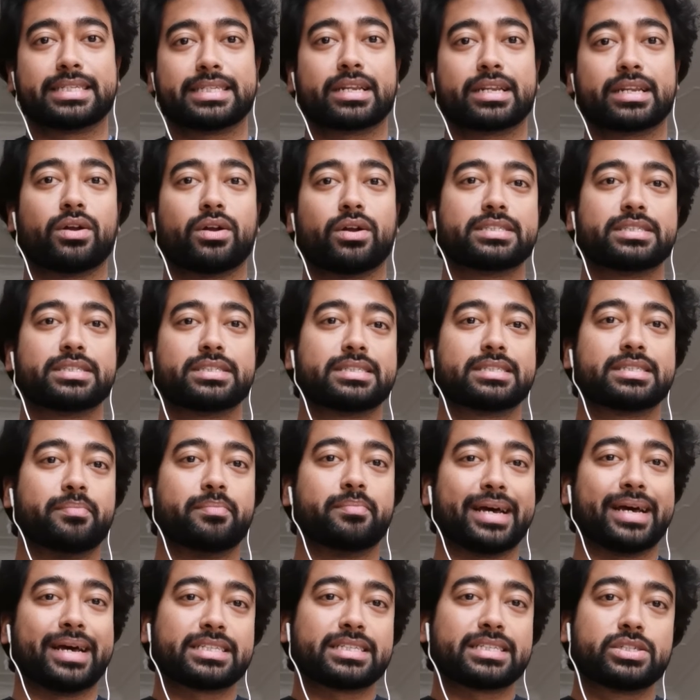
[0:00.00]
This
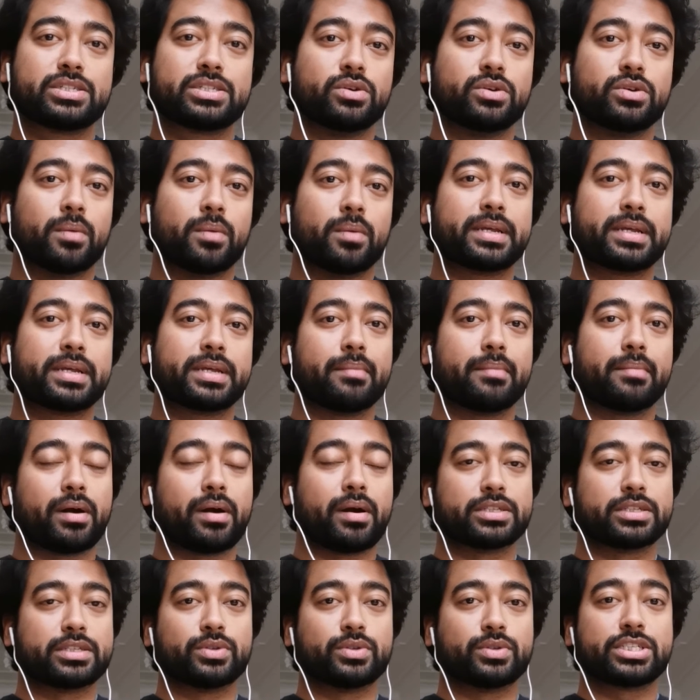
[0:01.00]
technology is the best to
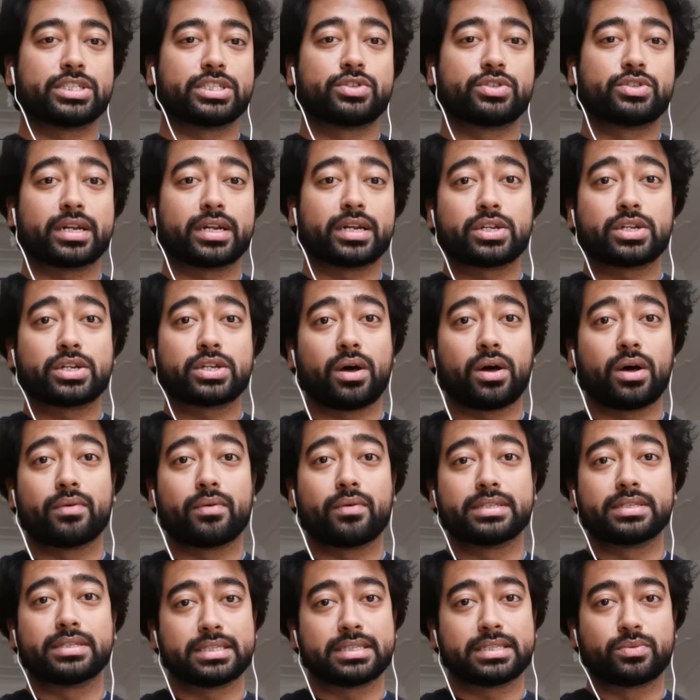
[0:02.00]
obtain parts with strict
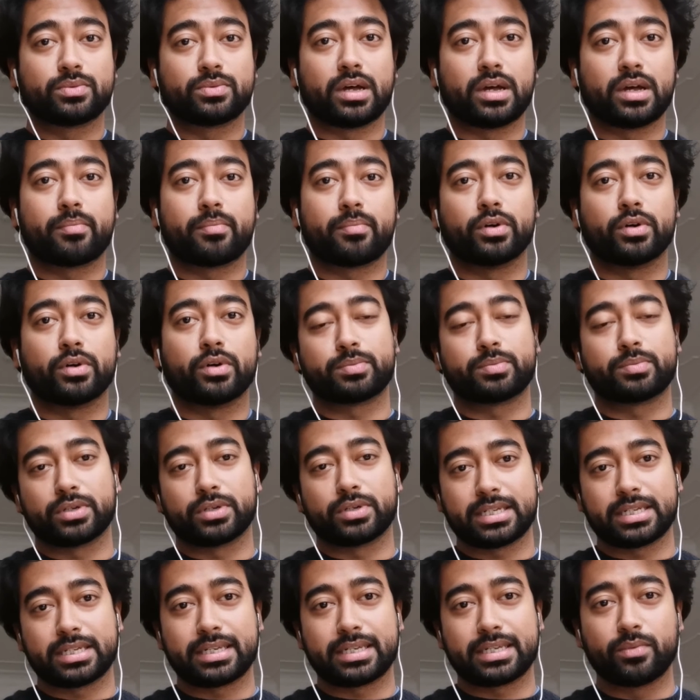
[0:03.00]
tolerances without
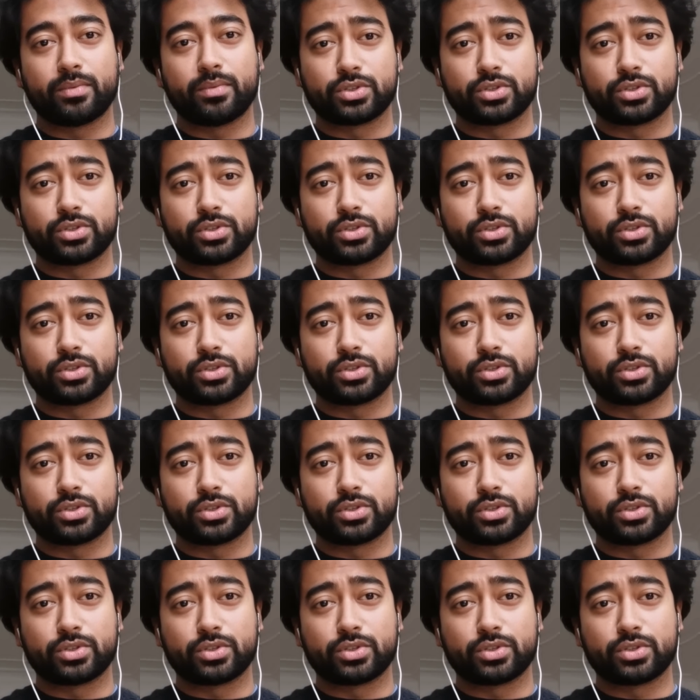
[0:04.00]
post-processing,